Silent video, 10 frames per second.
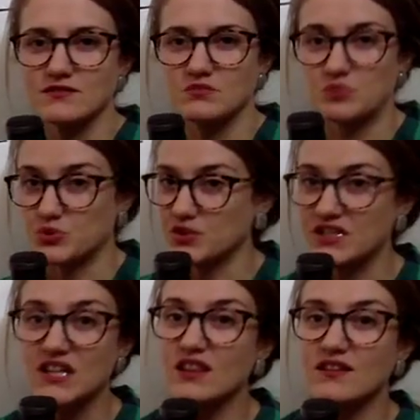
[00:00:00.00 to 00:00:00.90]

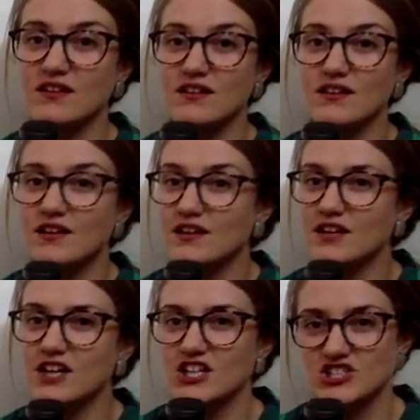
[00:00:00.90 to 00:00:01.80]
breathe,
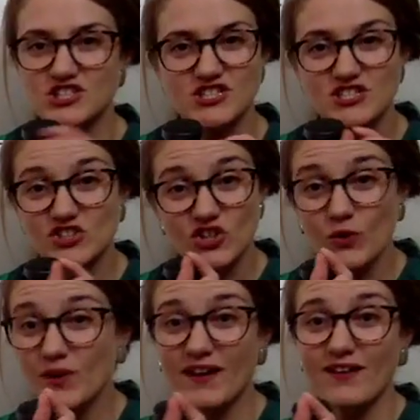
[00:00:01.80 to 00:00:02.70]
just
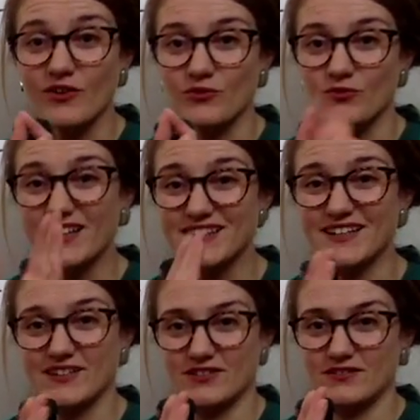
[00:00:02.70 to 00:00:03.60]
slow down right
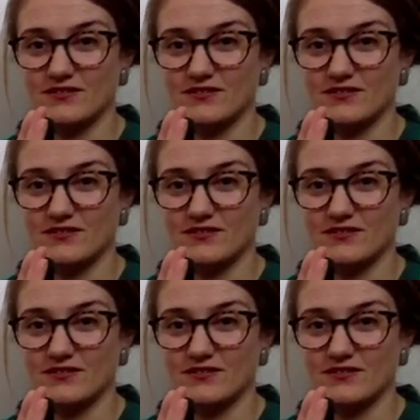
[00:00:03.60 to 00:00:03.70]
there.